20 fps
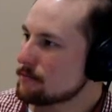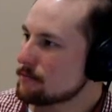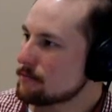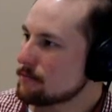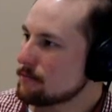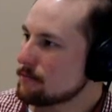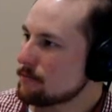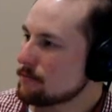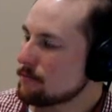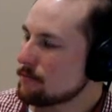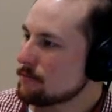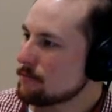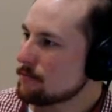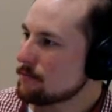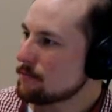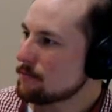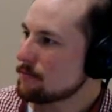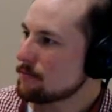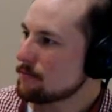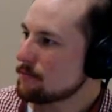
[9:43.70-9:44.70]

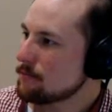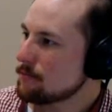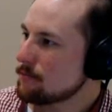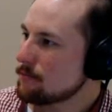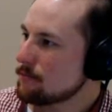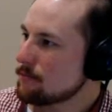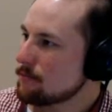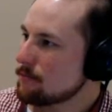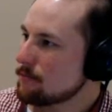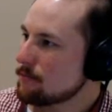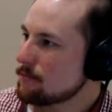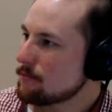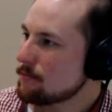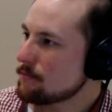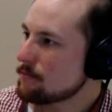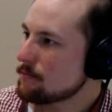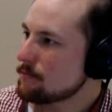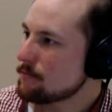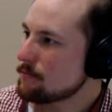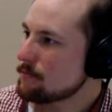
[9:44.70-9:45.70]

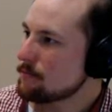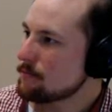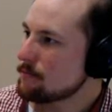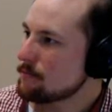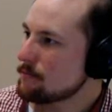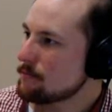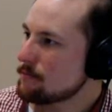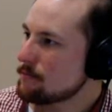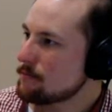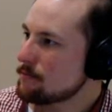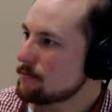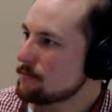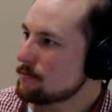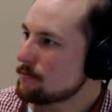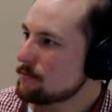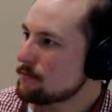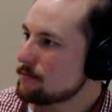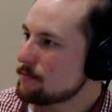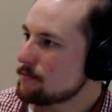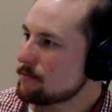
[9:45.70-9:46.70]

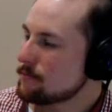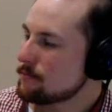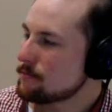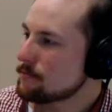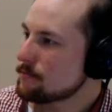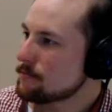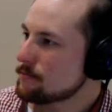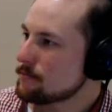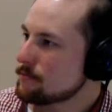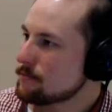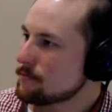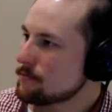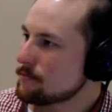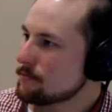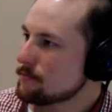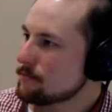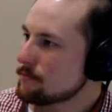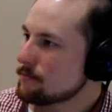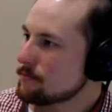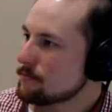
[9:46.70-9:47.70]

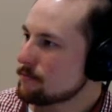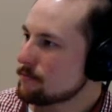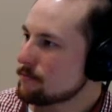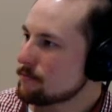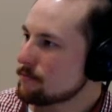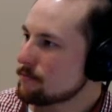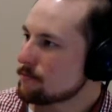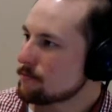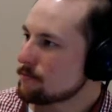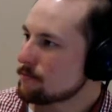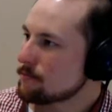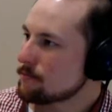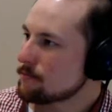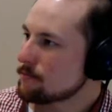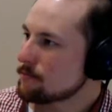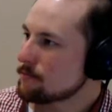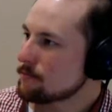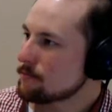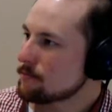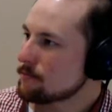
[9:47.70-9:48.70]

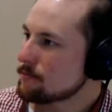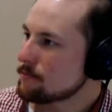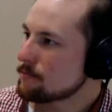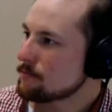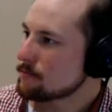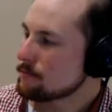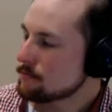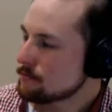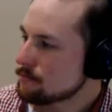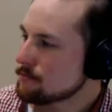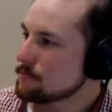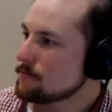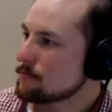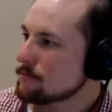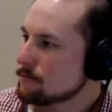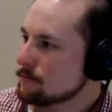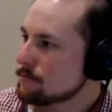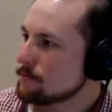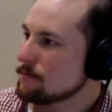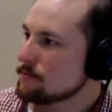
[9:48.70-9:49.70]

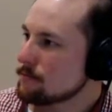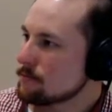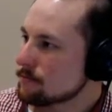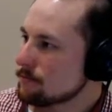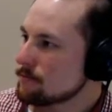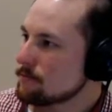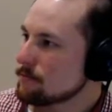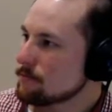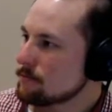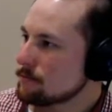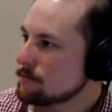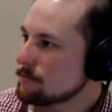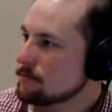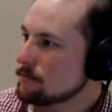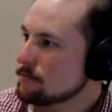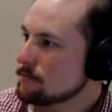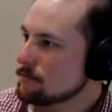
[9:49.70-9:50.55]
(silent)